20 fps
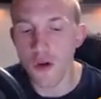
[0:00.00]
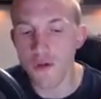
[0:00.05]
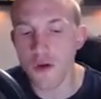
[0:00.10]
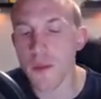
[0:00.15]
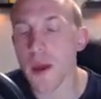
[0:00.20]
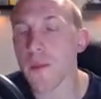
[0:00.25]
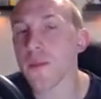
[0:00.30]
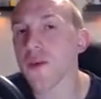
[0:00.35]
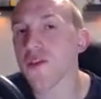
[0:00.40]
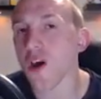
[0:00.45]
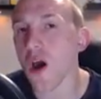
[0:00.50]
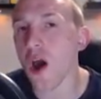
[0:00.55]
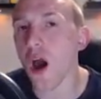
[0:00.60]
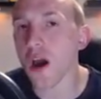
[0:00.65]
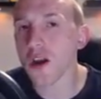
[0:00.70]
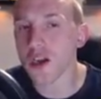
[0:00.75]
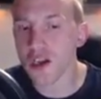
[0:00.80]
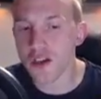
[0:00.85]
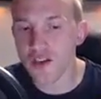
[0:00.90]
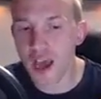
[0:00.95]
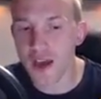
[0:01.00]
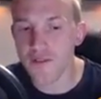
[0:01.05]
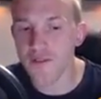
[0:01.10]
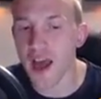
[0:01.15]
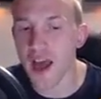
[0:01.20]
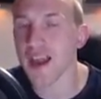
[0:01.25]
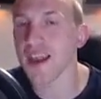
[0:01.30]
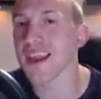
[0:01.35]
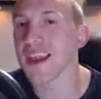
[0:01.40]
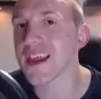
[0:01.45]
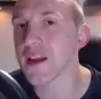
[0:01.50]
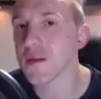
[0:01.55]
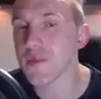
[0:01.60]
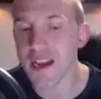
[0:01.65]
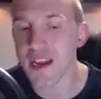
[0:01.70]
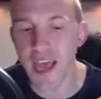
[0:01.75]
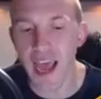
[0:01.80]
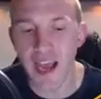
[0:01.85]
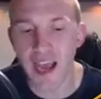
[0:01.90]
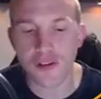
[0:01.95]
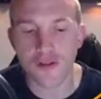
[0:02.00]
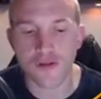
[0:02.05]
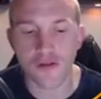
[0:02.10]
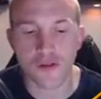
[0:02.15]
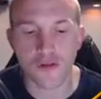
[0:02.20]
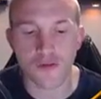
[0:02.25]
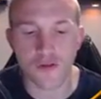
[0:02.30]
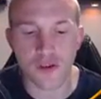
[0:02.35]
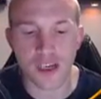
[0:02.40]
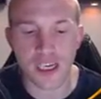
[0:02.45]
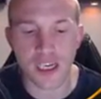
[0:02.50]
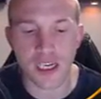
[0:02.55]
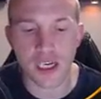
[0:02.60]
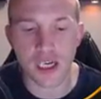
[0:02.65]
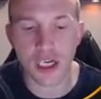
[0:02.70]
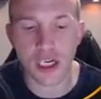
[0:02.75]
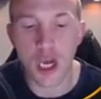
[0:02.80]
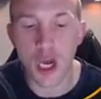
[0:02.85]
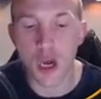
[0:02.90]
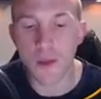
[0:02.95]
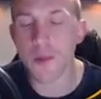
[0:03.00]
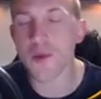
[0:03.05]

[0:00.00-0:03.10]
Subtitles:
Remember, the archers have that little bit extra range,